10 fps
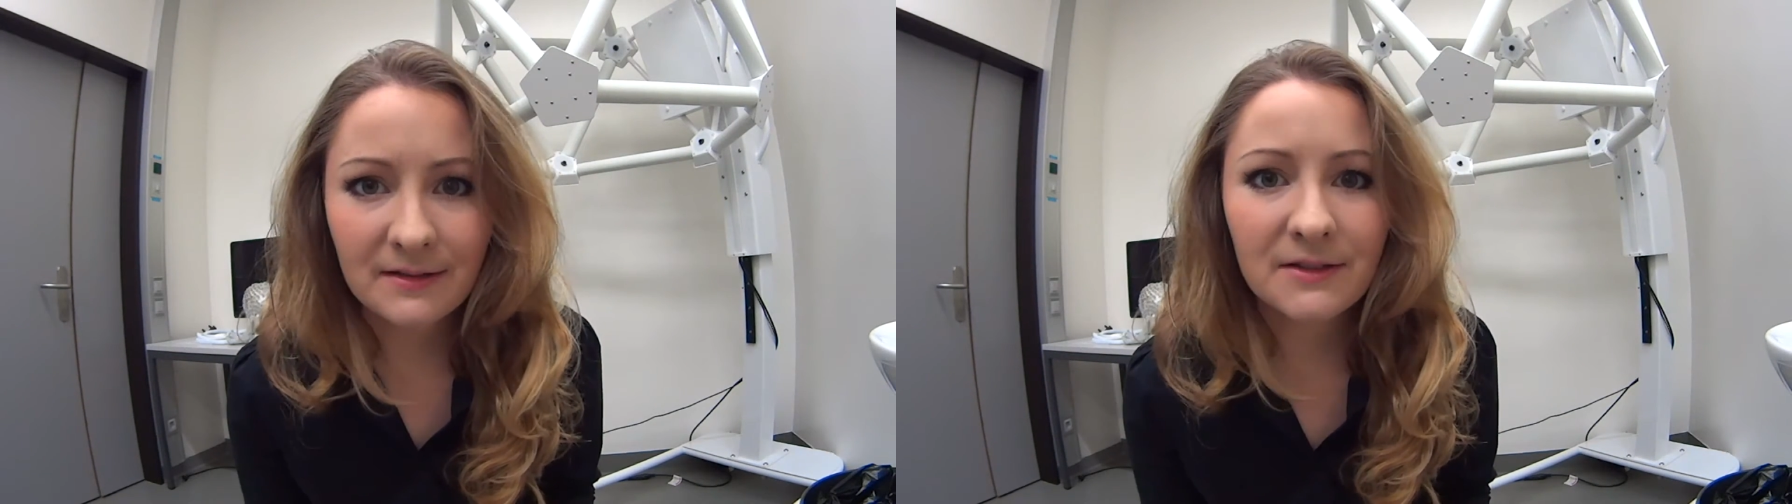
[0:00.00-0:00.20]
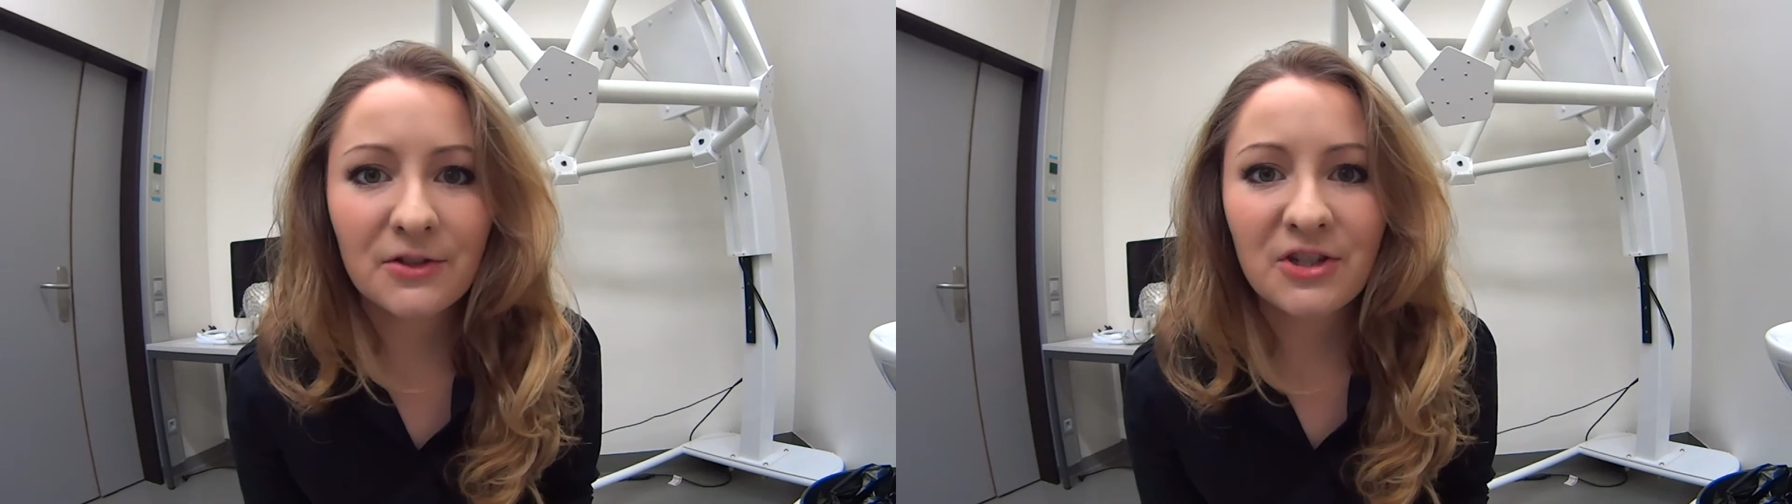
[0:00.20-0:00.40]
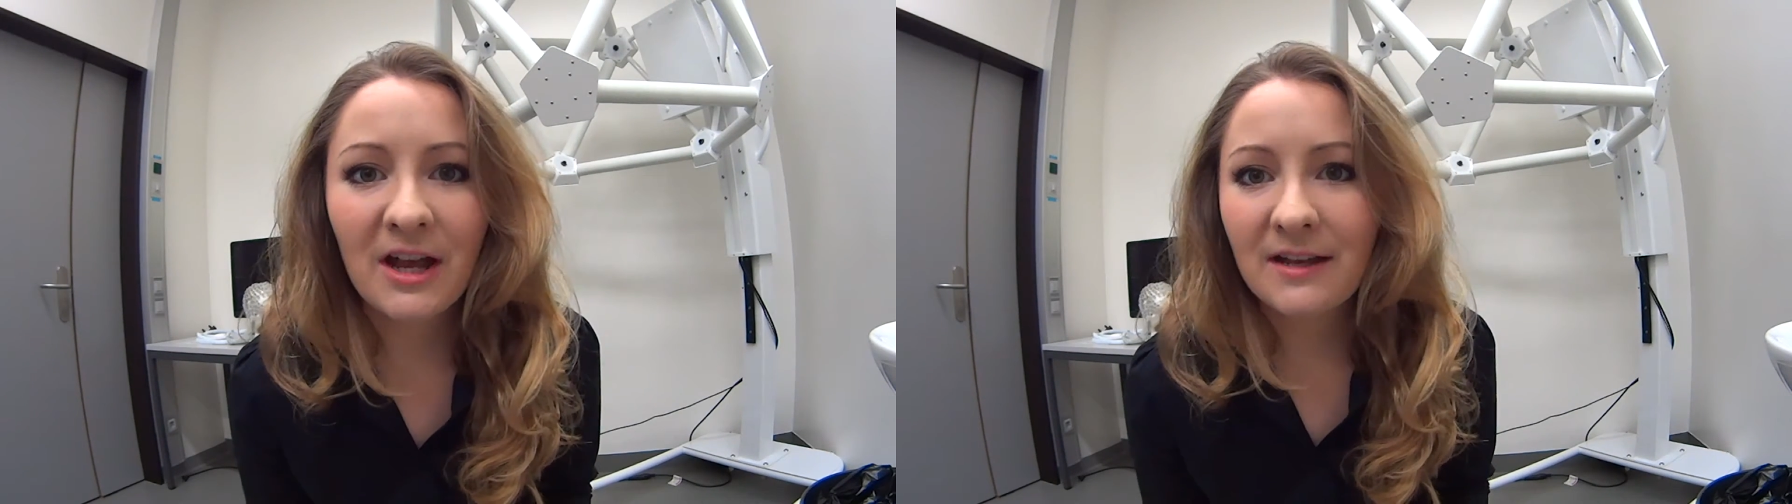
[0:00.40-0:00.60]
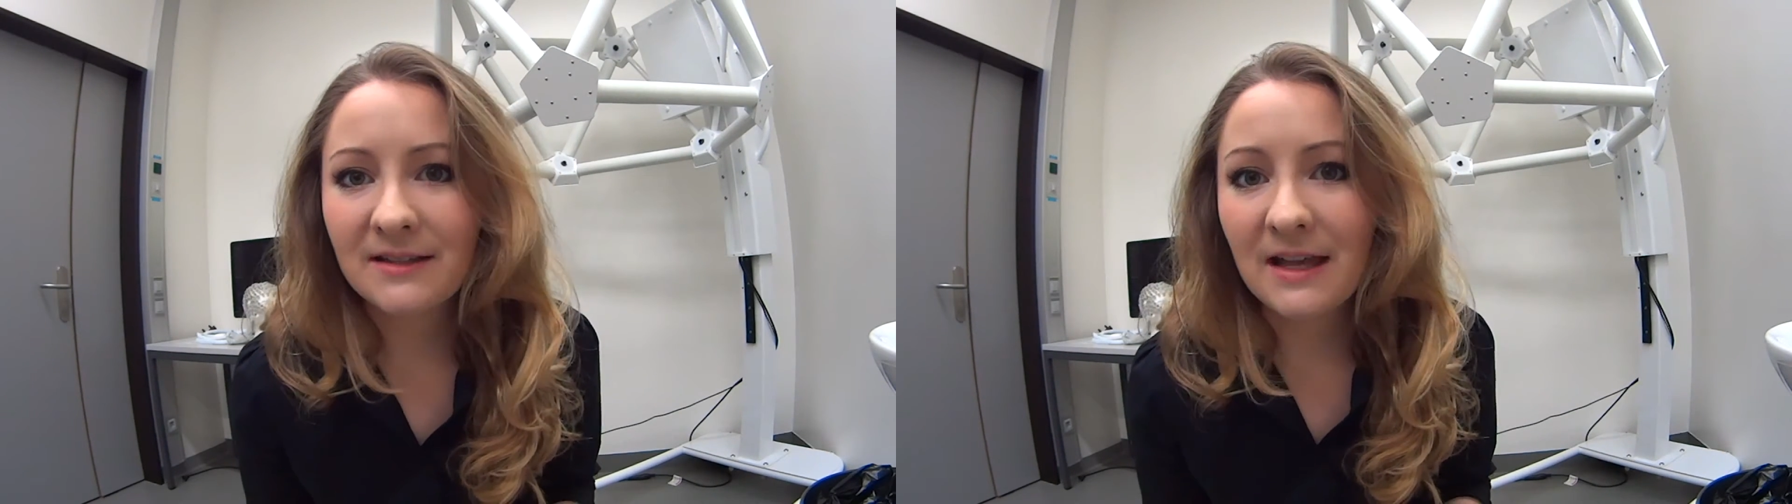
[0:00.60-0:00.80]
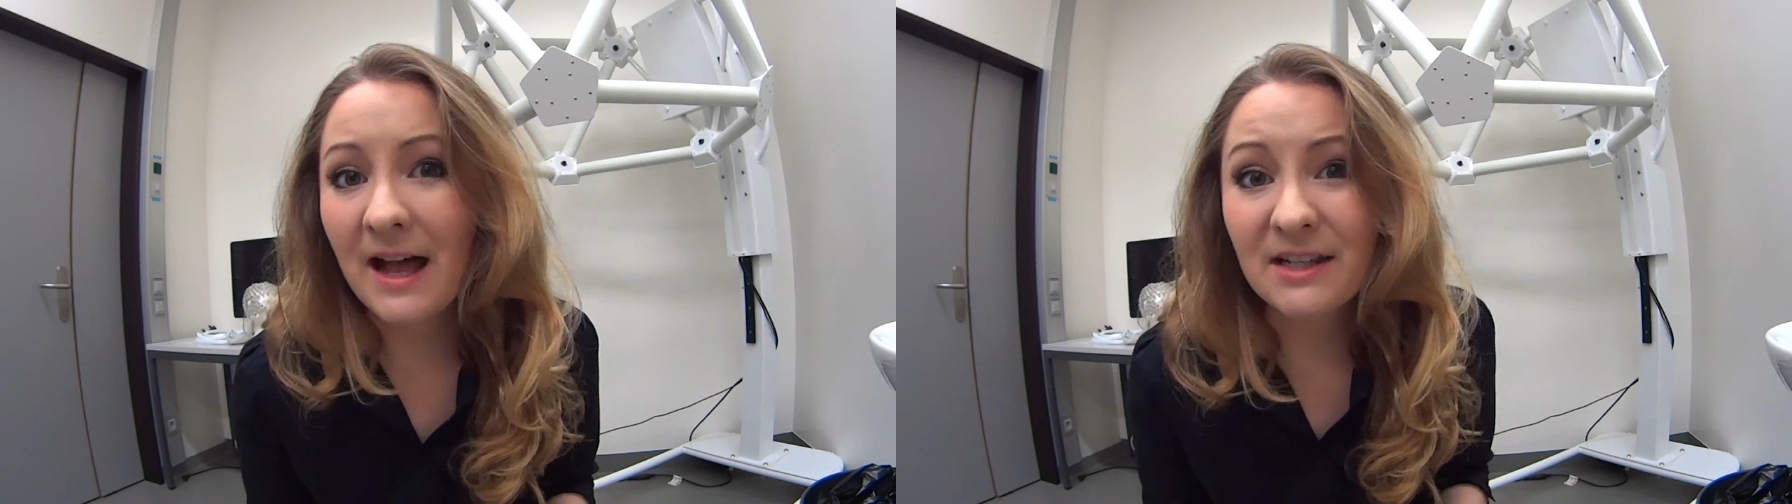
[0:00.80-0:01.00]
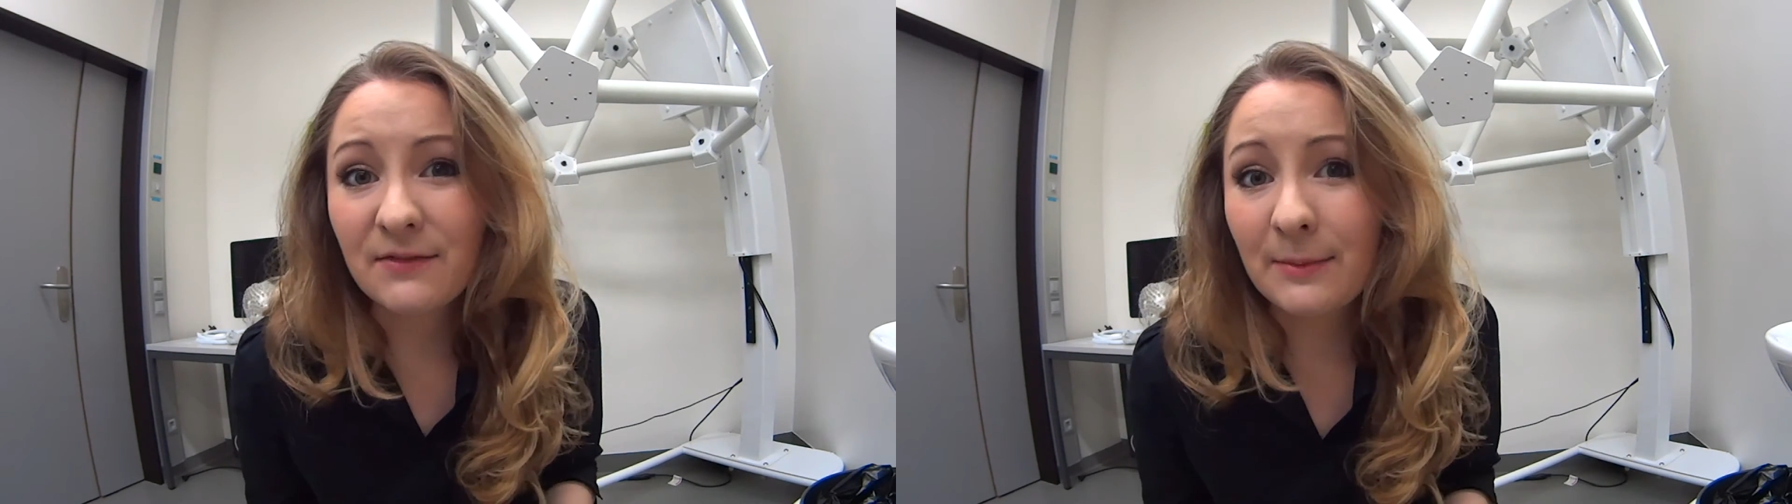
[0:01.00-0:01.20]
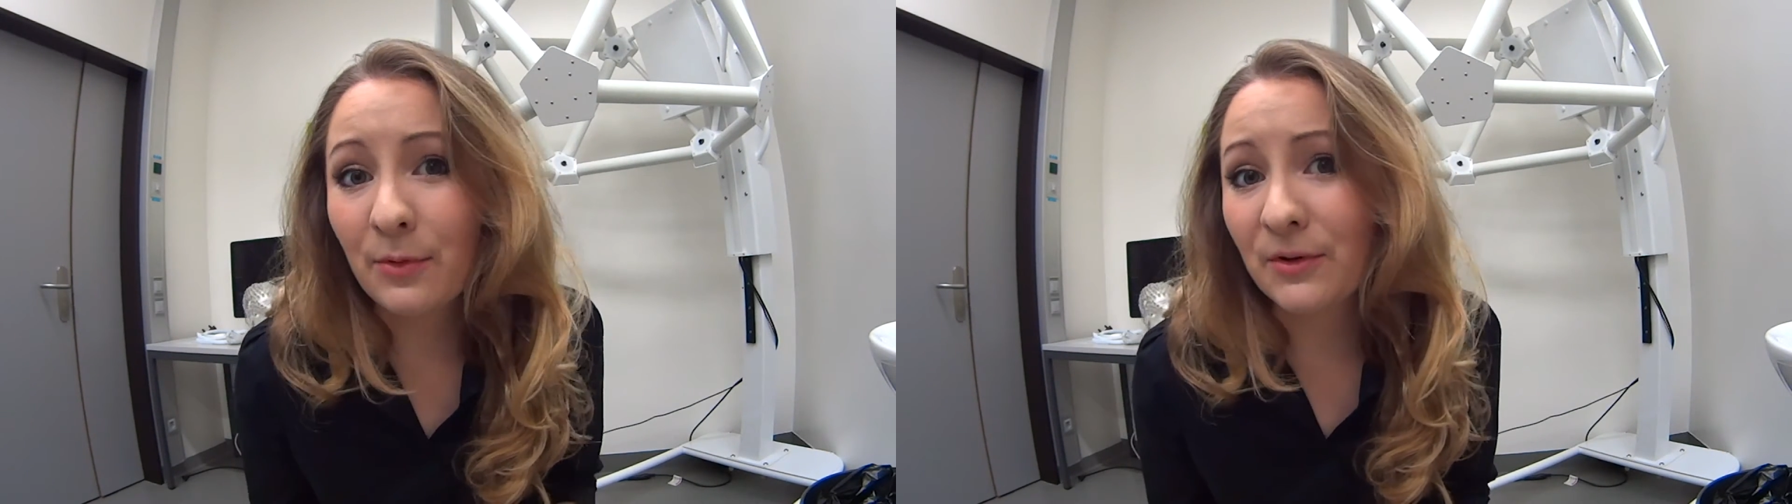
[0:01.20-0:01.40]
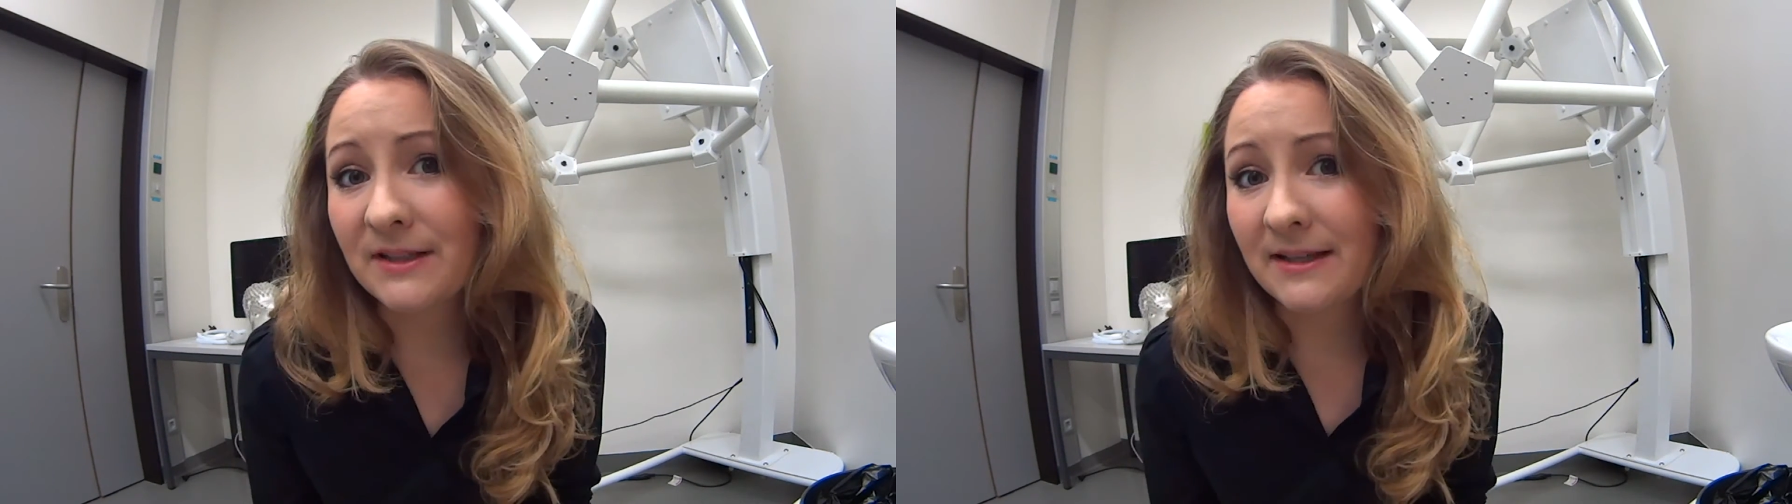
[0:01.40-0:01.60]
such as actively
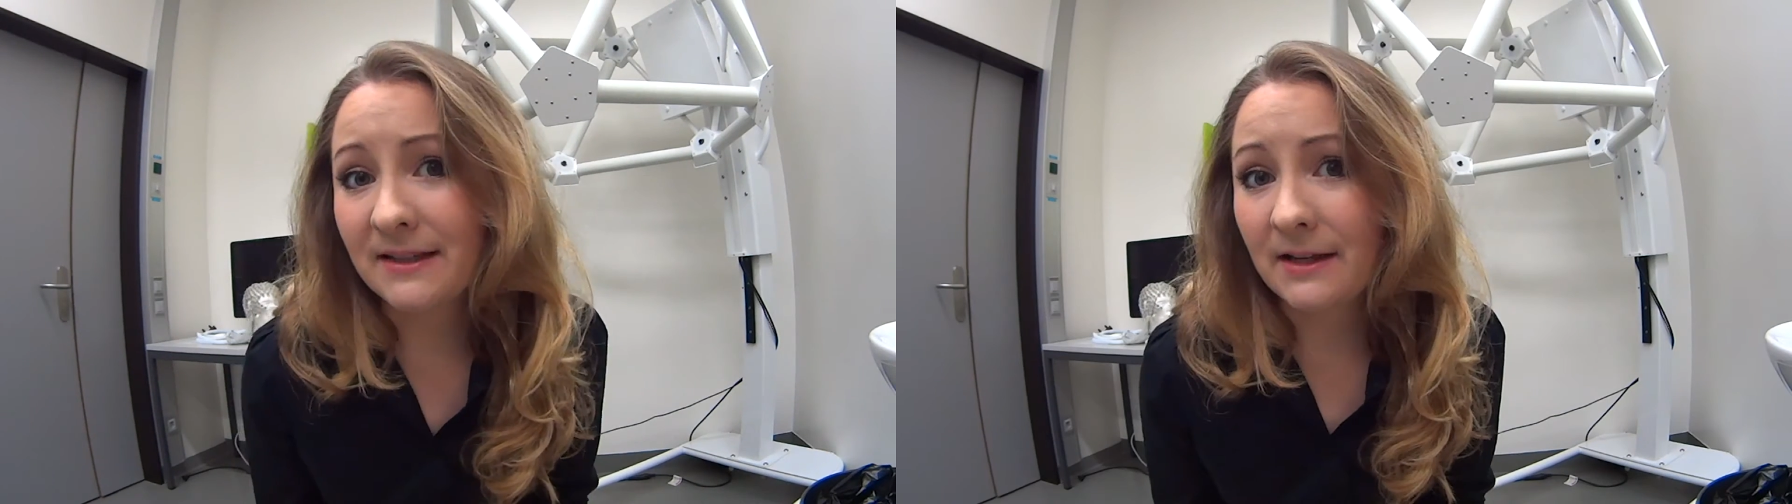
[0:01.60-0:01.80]
processing